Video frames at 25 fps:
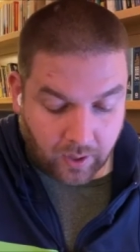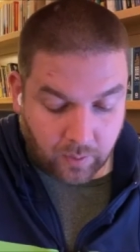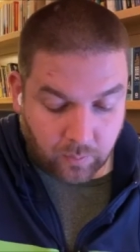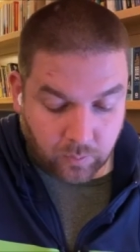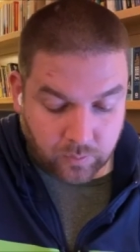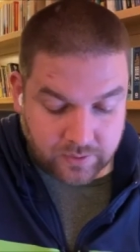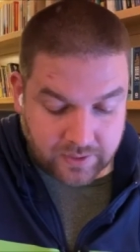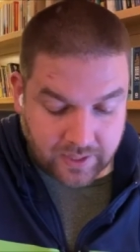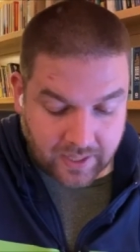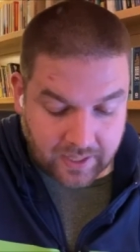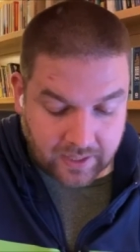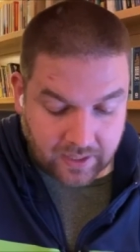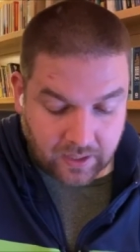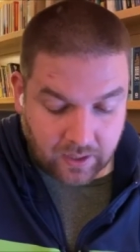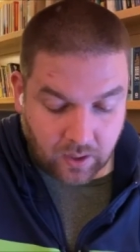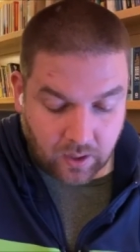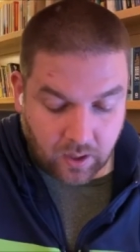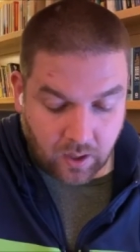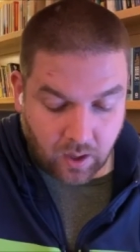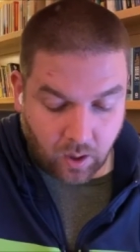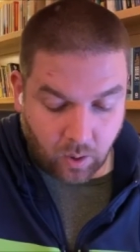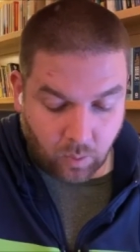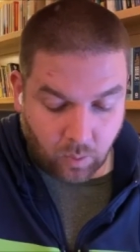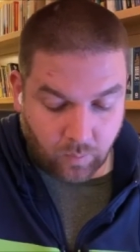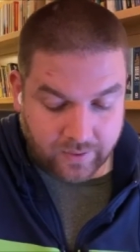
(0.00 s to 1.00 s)
I will take
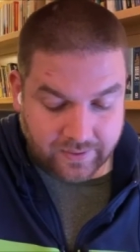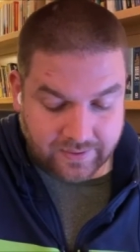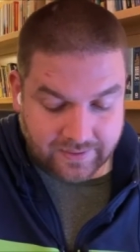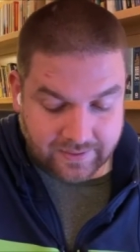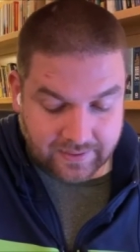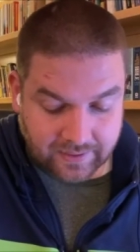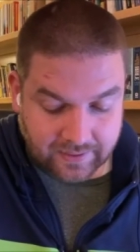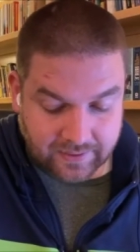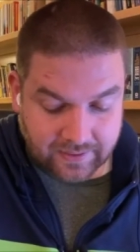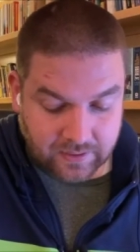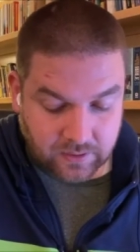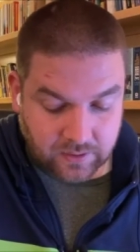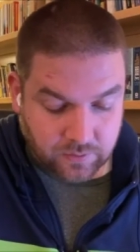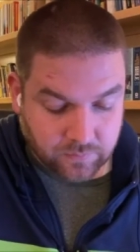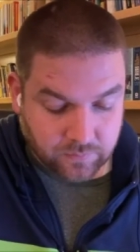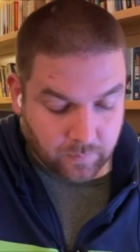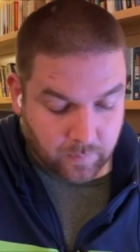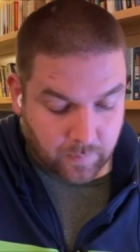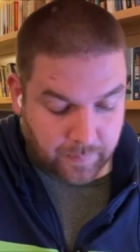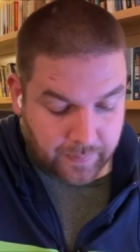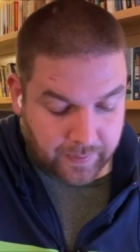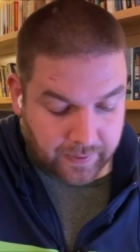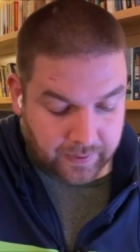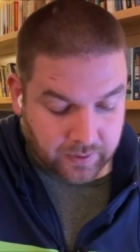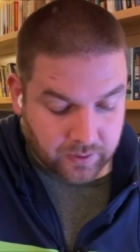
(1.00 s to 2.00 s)
away sickness from
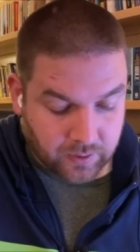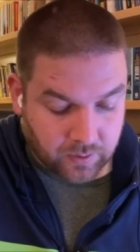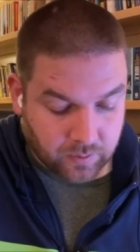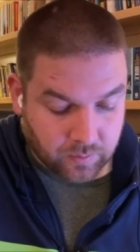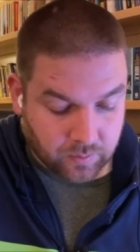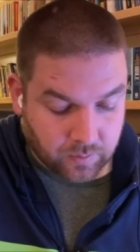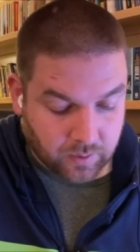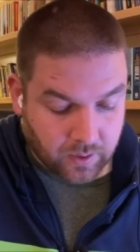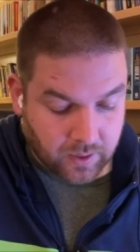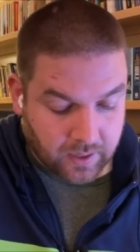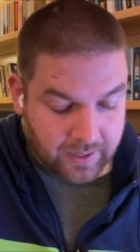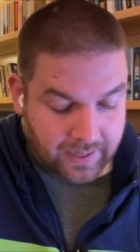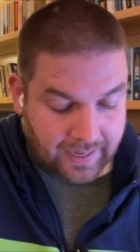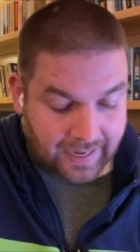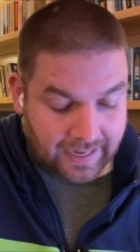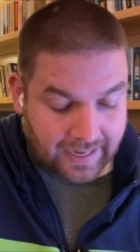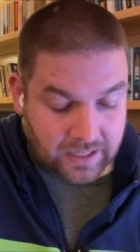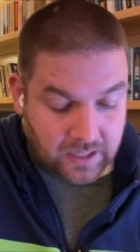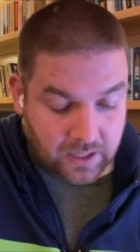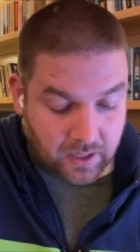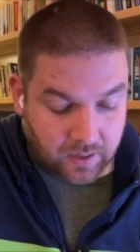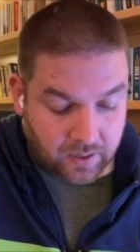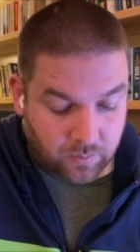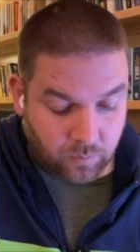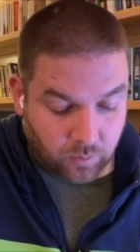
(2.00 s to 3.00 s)
among you,
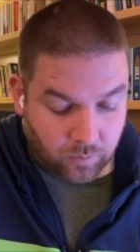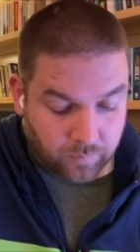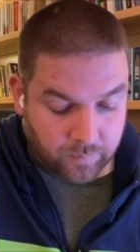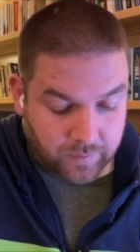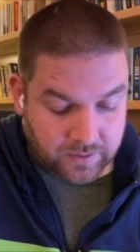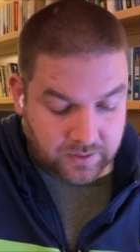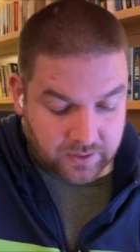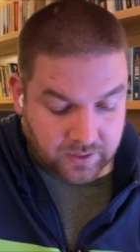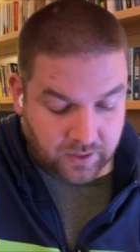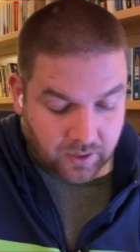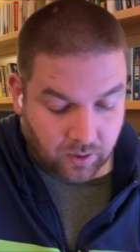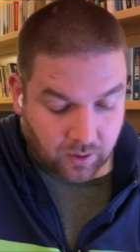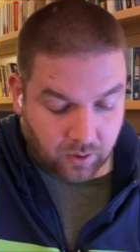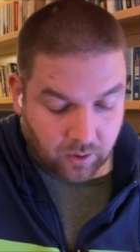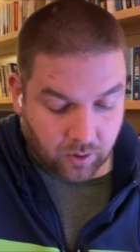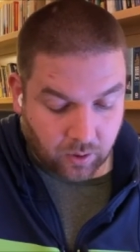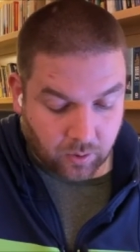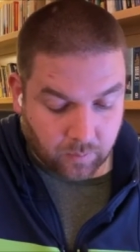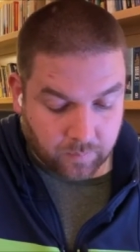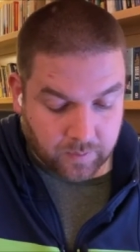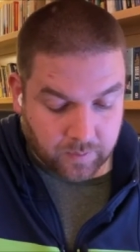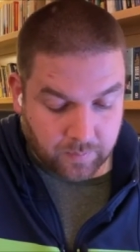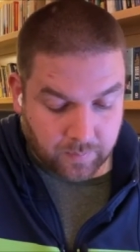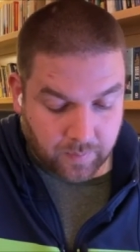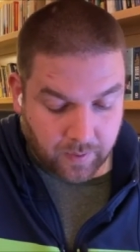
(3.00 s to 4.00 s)
and none will miscarry
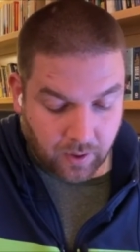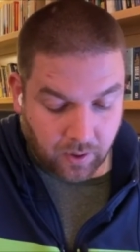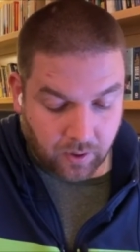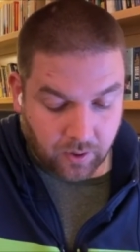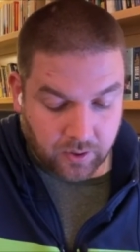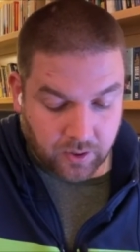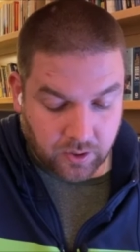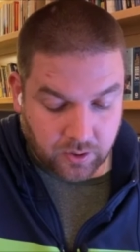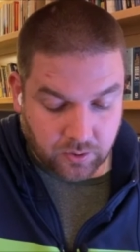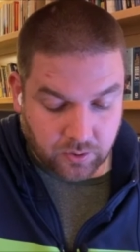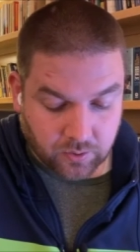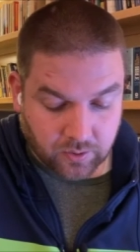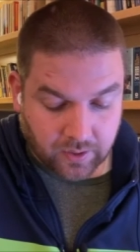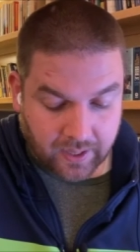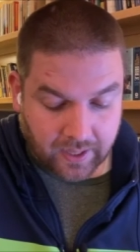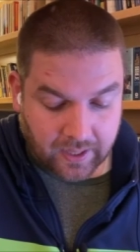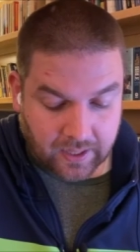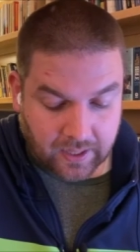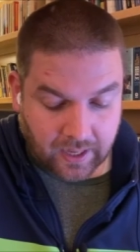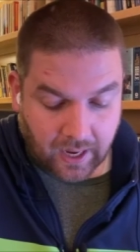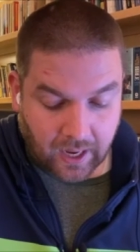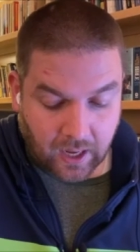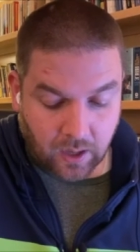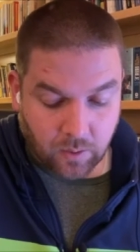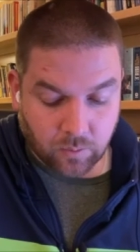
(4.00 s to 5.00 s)
or be barren in your
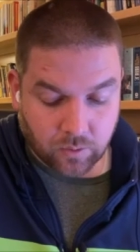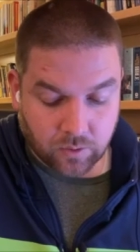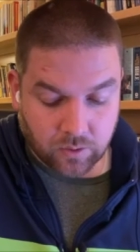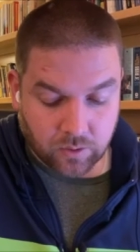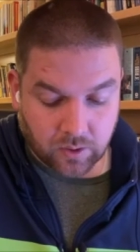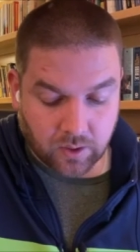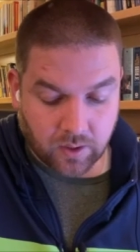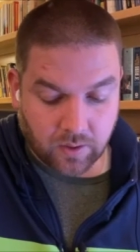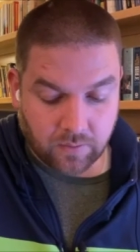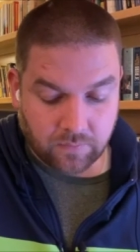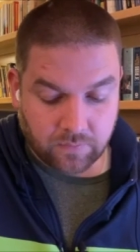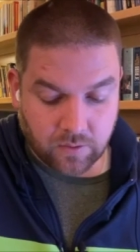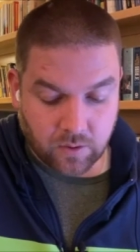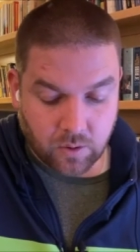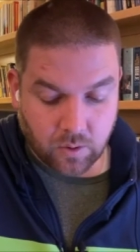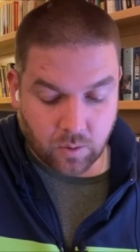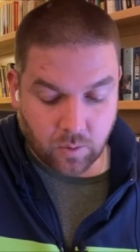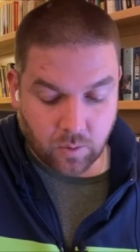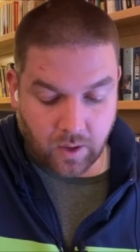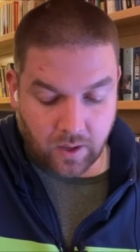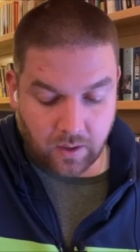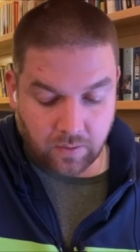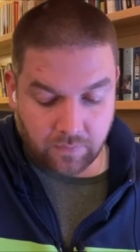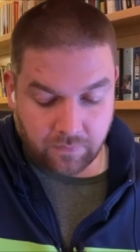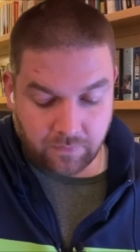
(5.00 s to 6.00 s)
land. I will give
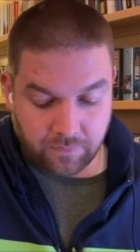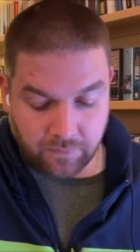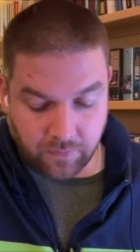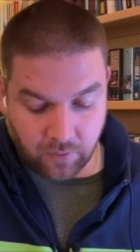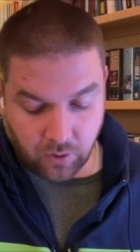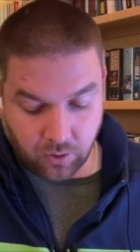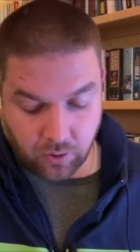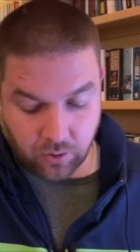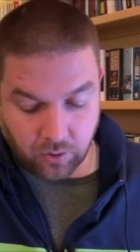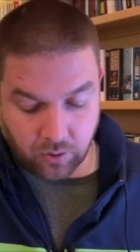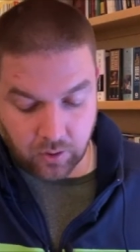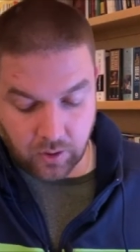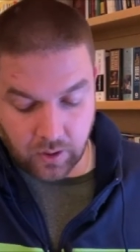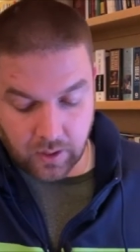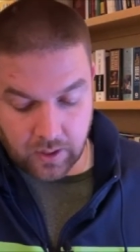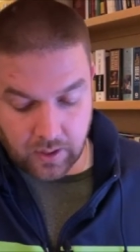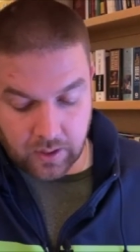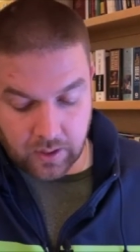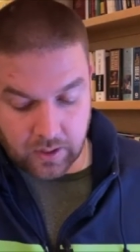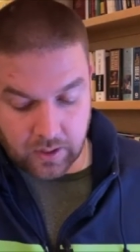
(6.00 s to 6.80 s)
you a full